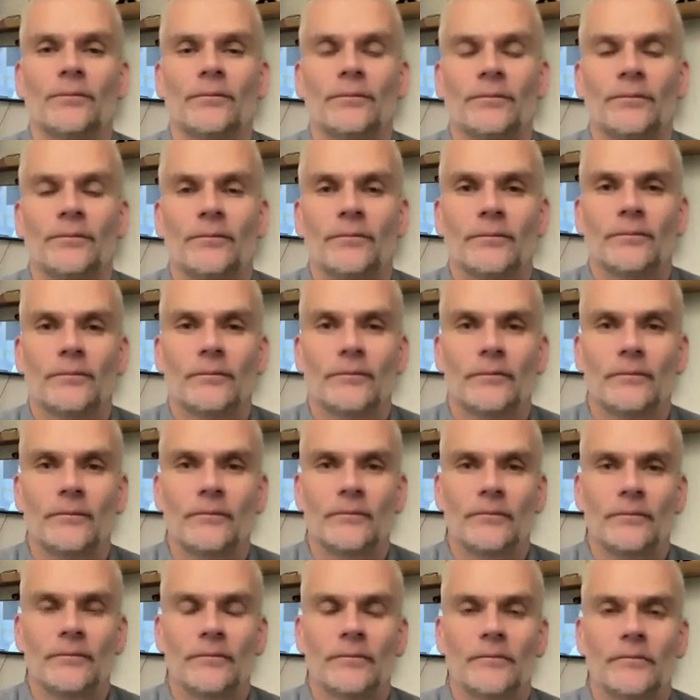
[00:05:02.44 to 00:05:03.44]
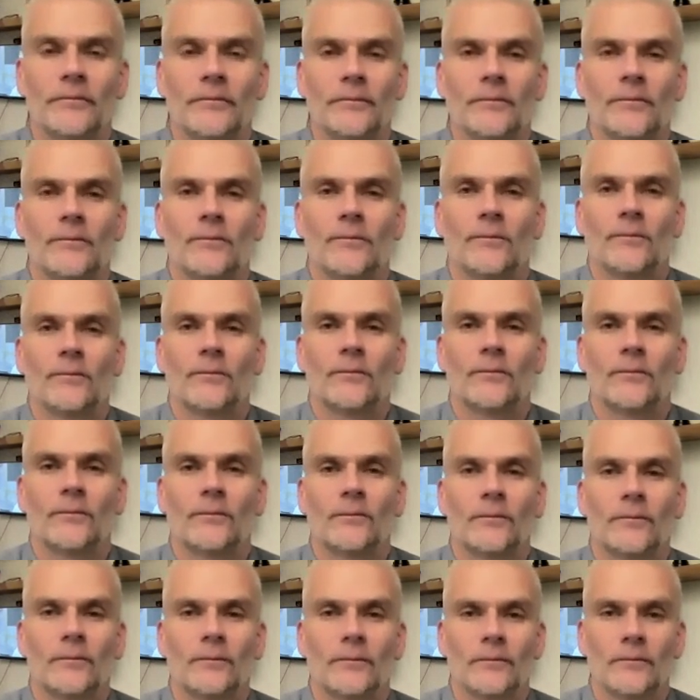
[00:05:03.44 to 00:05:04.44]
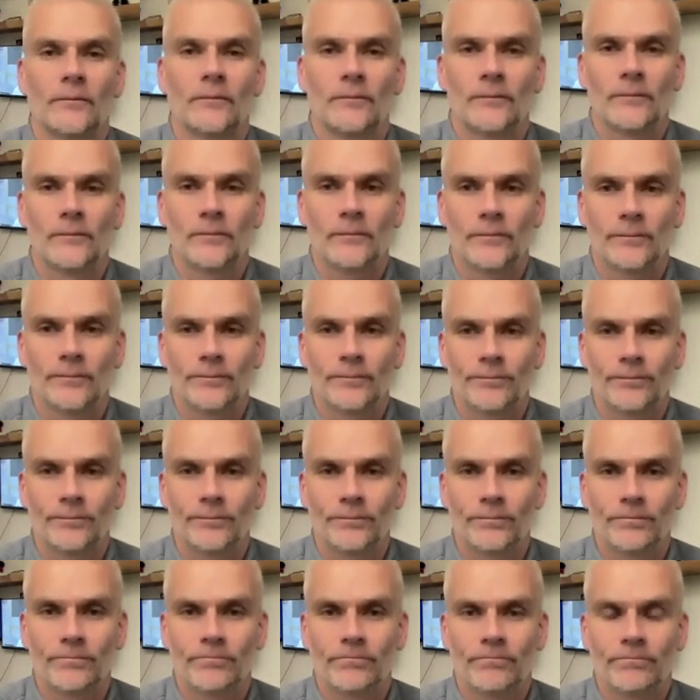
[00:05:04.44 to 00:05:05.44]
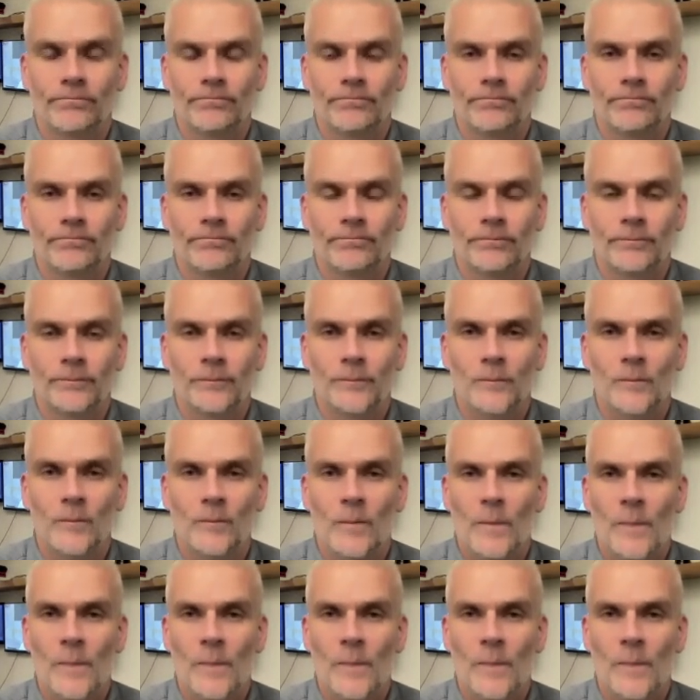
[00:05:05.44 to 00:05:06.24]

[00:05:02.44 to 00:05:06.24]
(silent)